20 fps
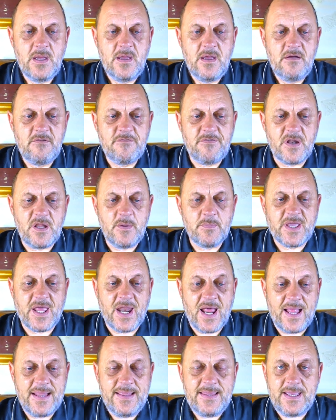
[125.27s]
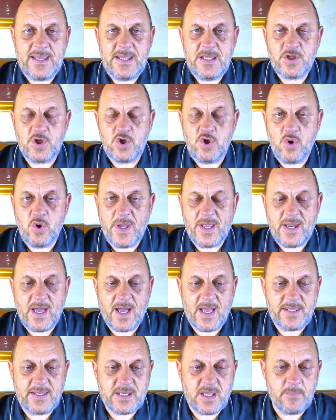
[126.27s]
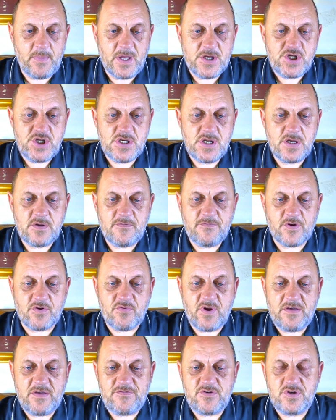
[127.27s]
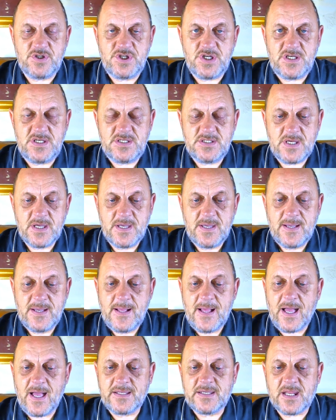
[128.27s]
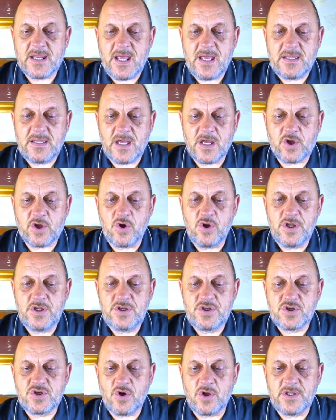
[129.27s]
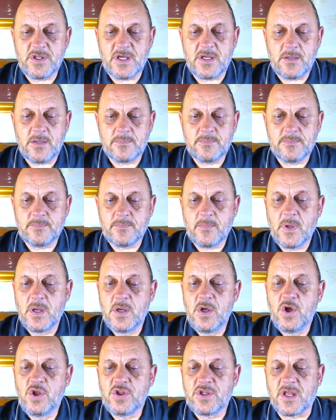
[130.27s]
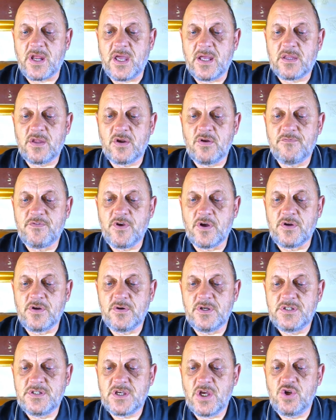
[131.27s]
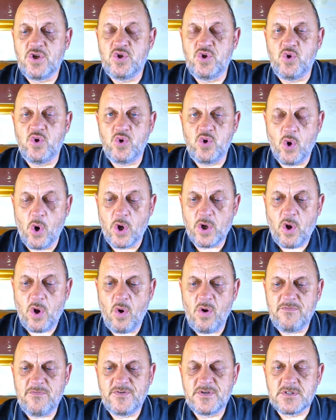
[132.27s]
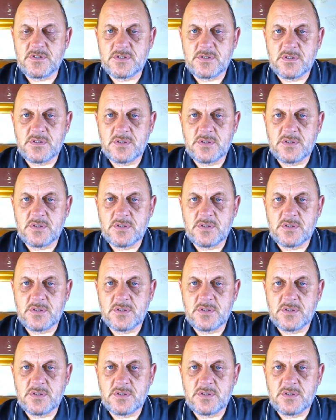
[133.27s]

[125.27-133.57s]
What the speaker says: Philip Grandi, the UN High Commissioner for Refugees, and Greta Gunnensordet, Director of UNRWA's New York office.